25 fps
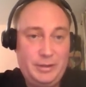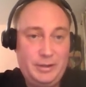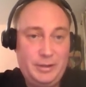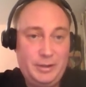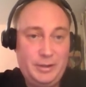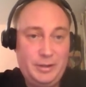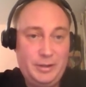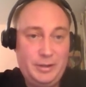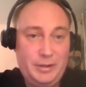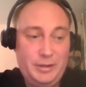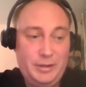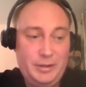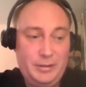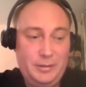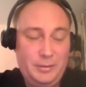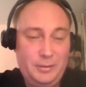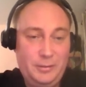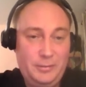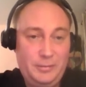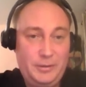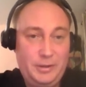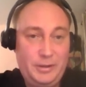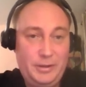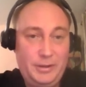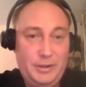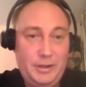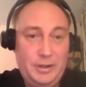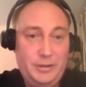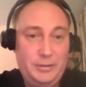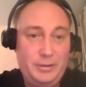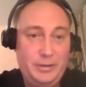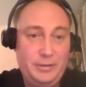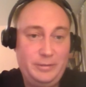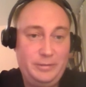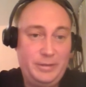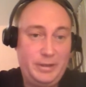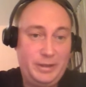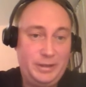of
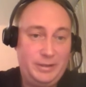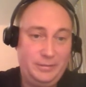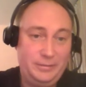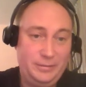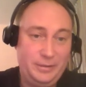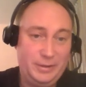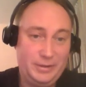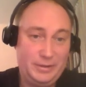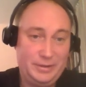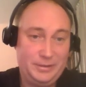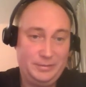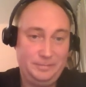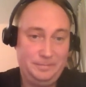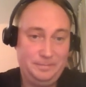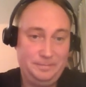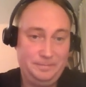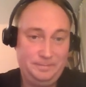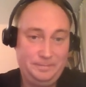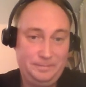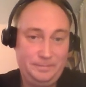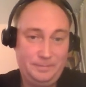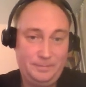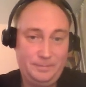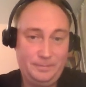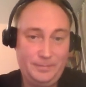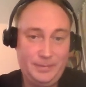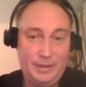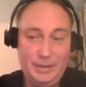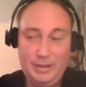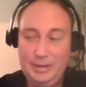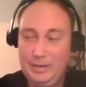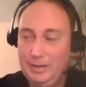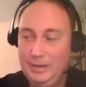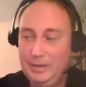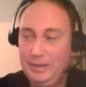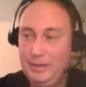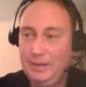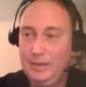container effectiveness.
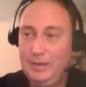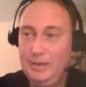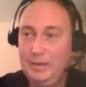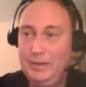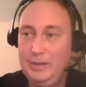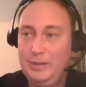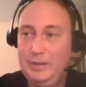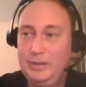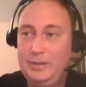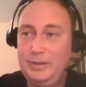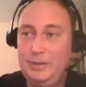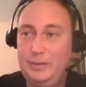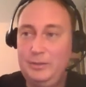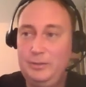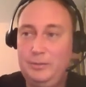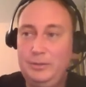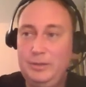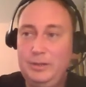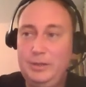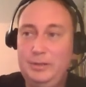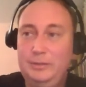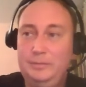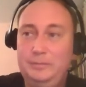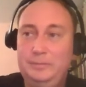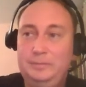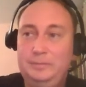So